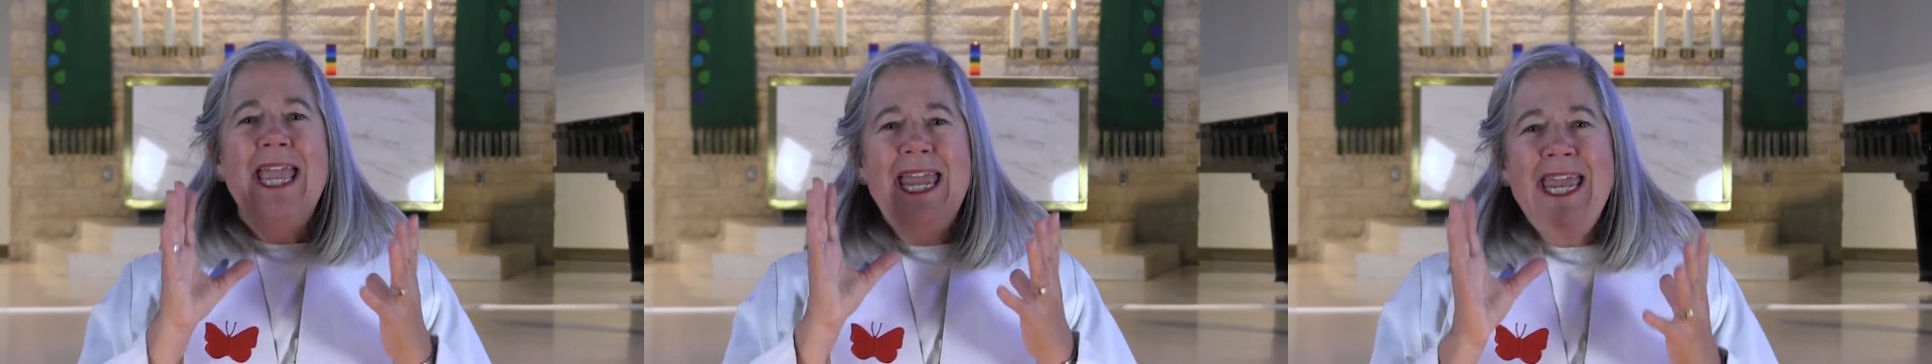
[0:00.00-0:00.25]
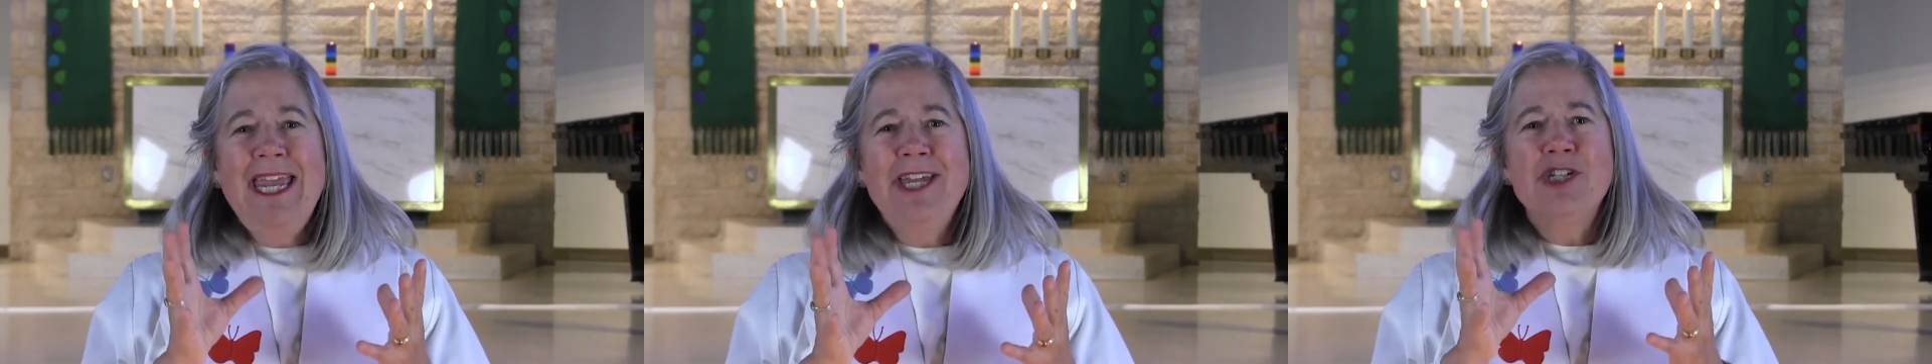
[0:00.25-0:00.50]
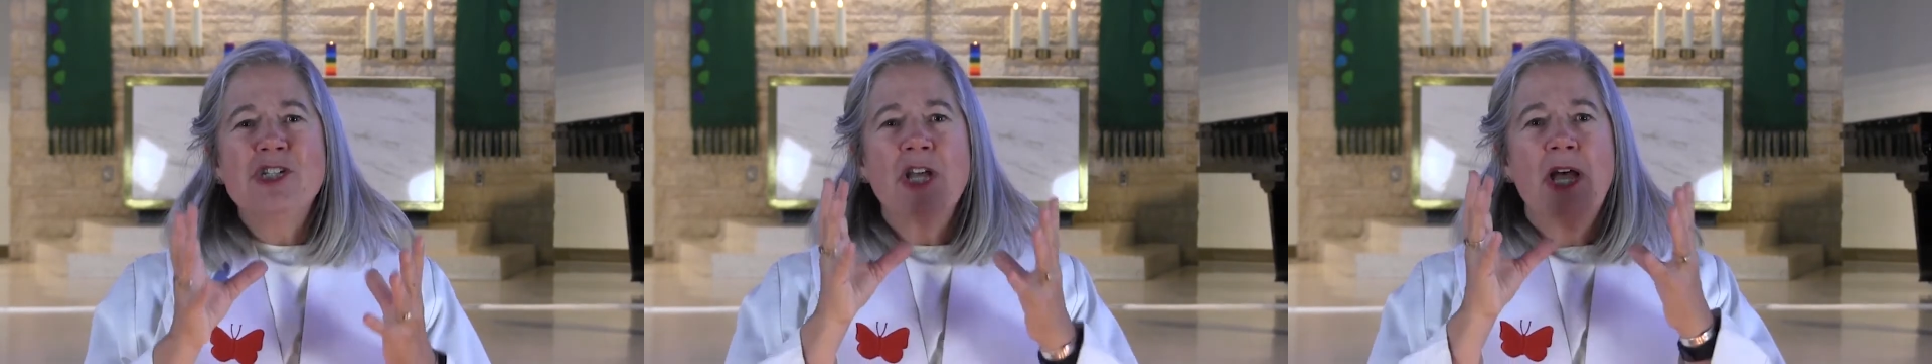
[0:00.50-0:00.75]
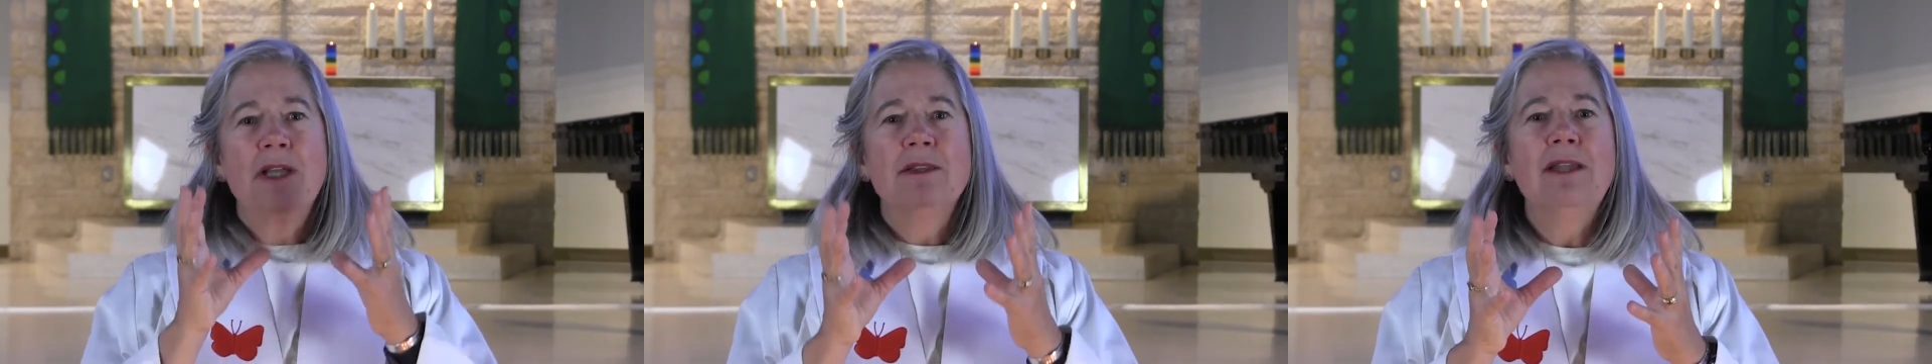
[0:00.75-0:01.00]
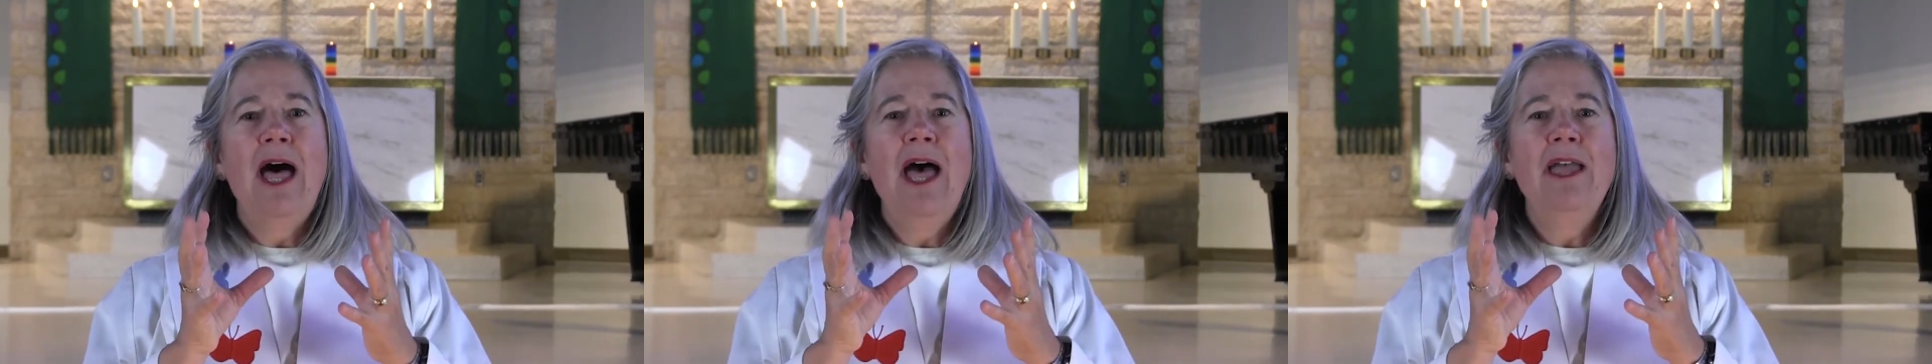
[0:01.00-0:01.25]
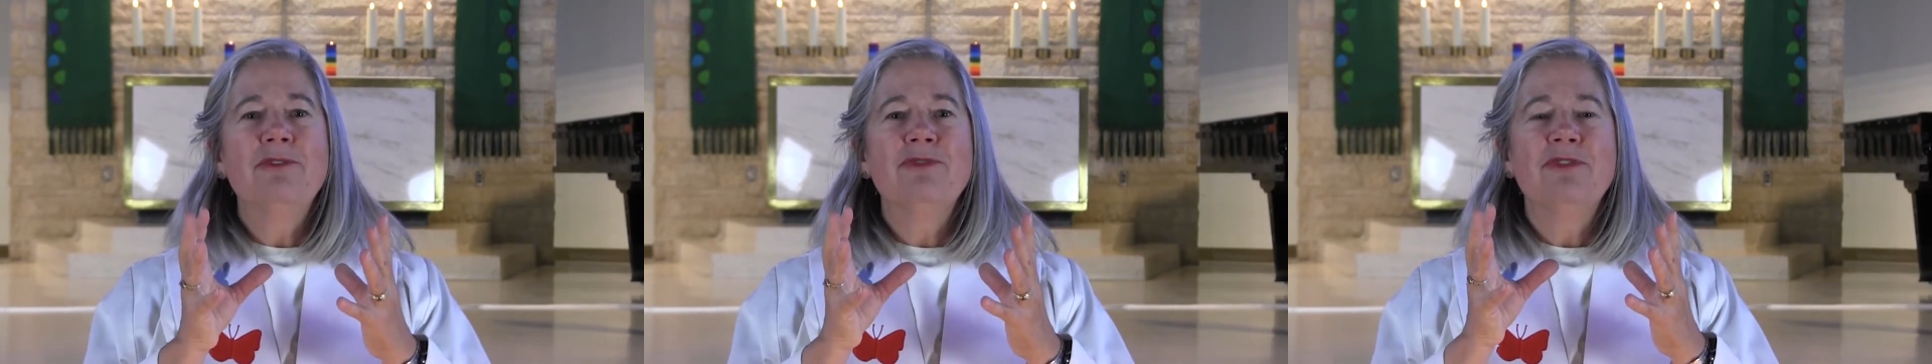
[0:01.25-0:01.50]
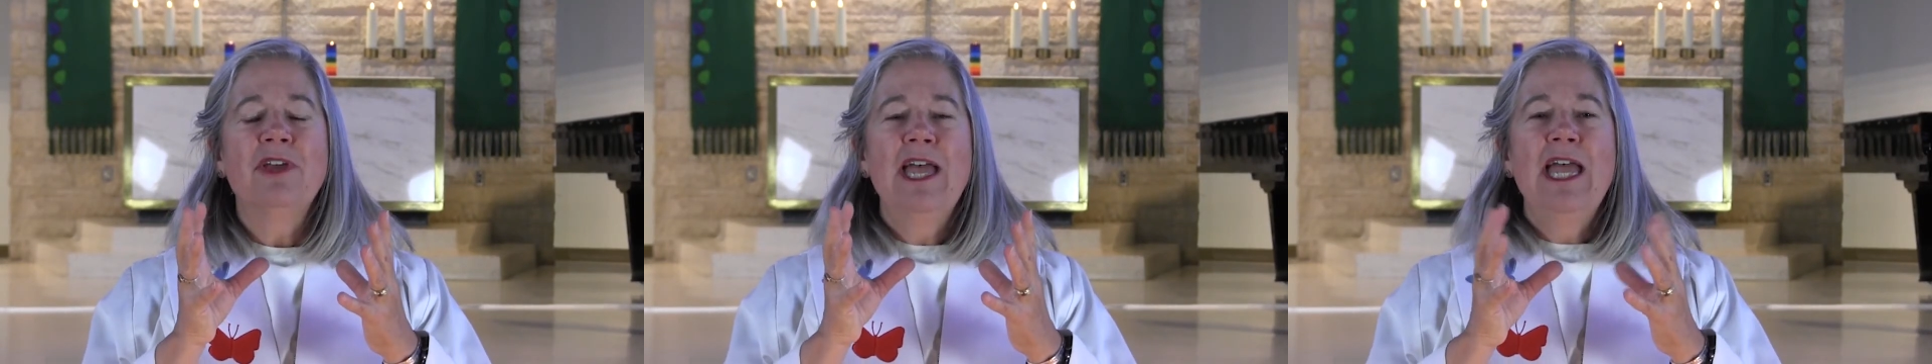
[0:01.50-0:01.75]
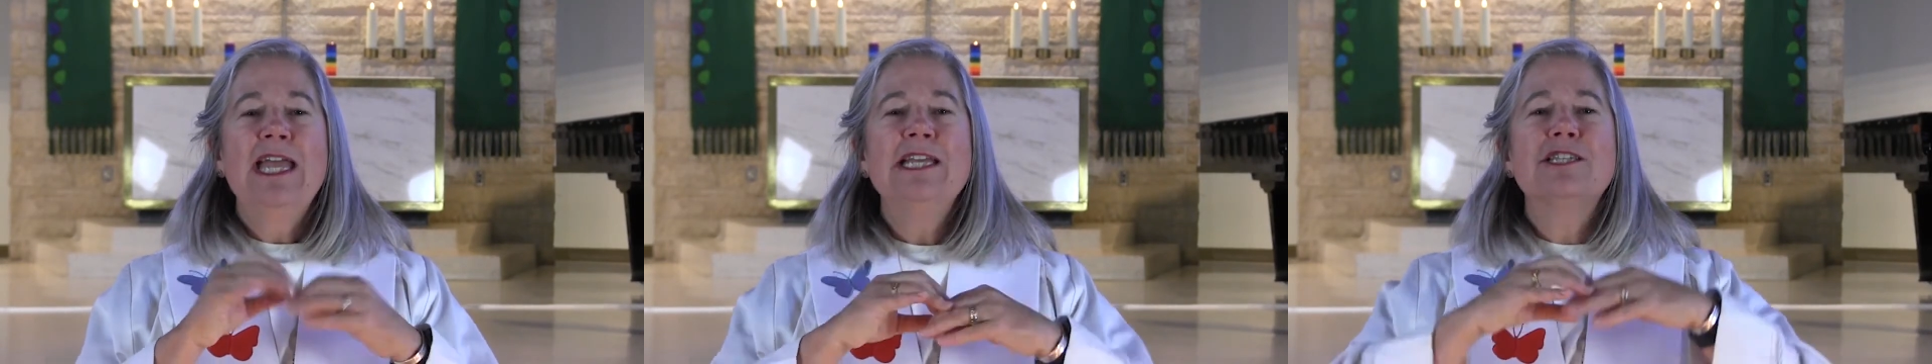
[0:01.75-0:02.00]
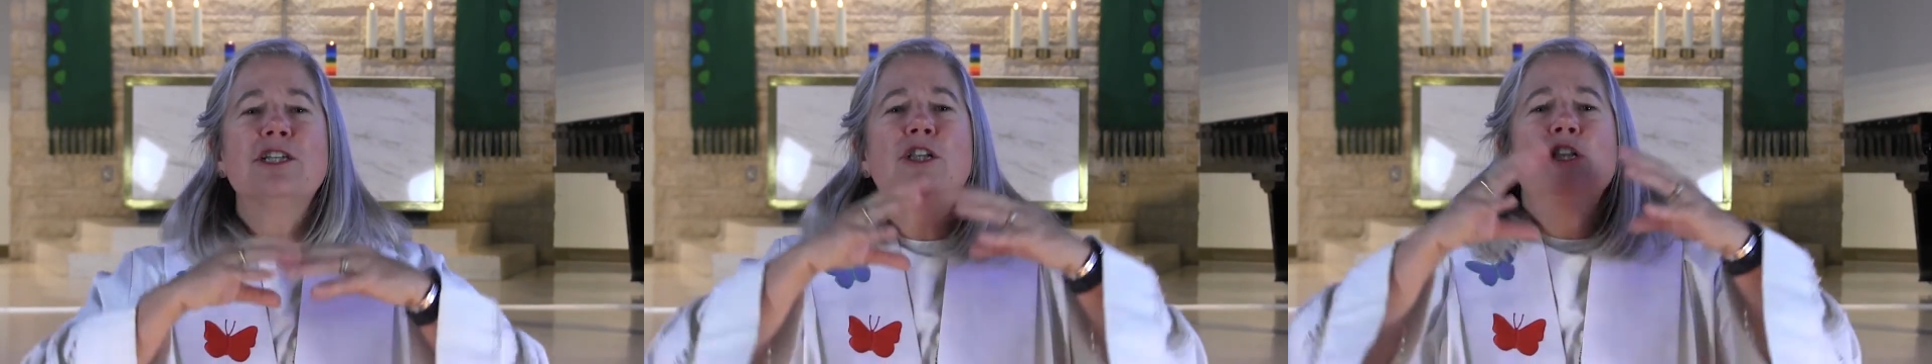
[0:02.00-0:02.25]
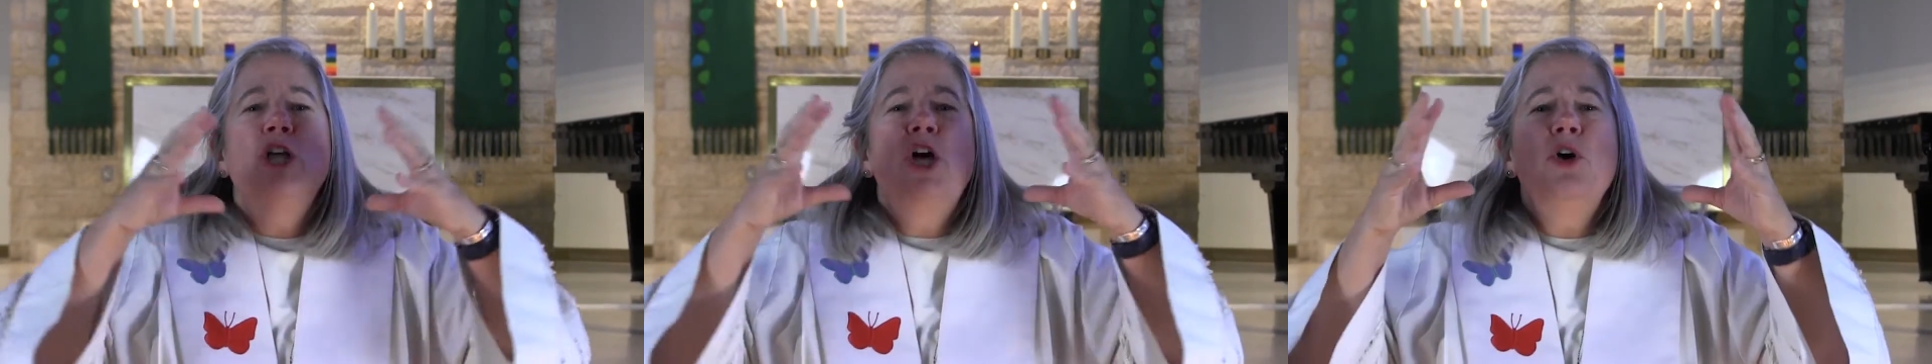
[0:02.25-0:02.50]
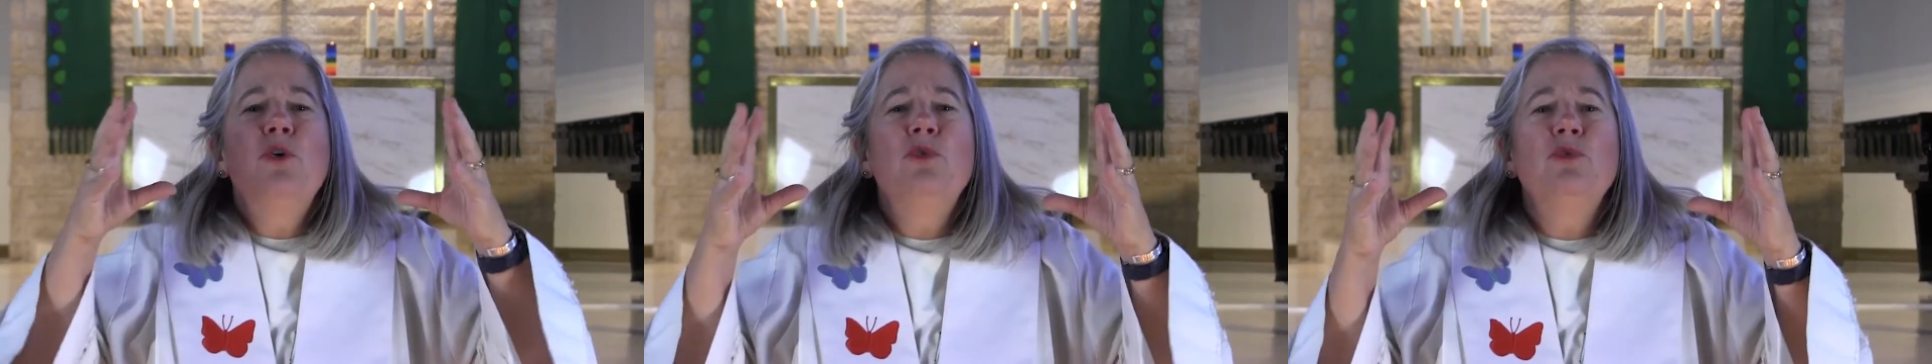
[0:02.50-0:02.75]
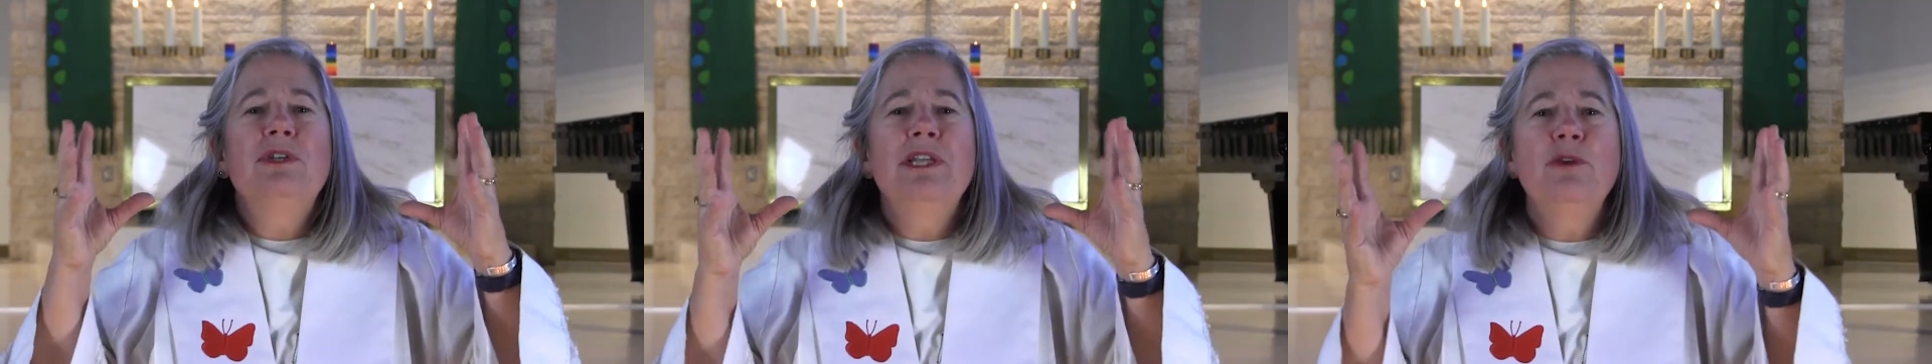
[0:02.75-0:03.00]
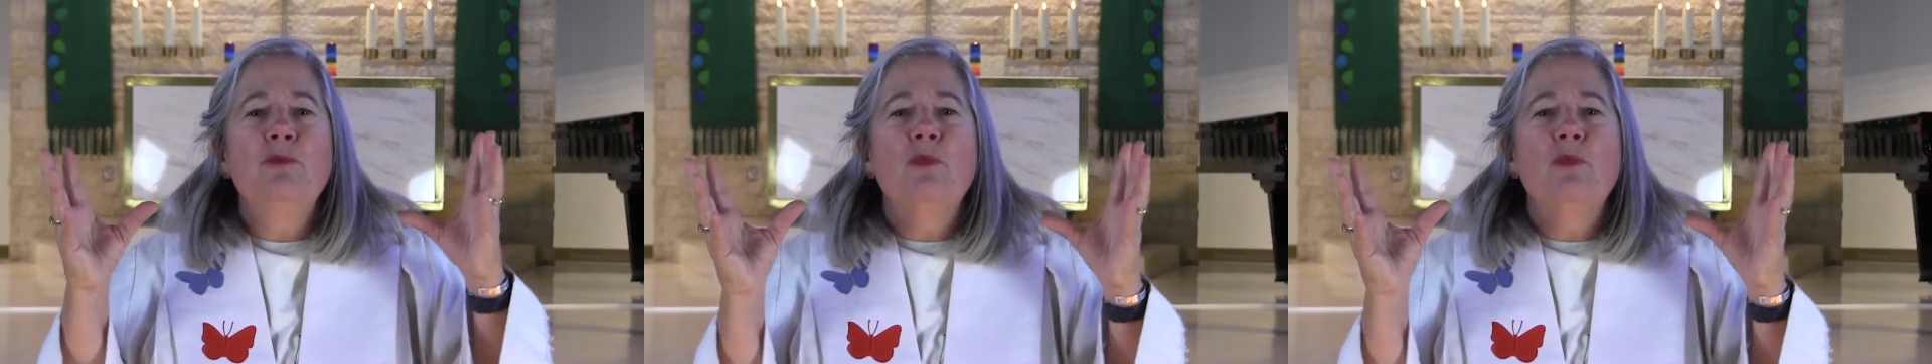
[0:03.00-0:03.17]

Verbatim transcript: Each life is clothed in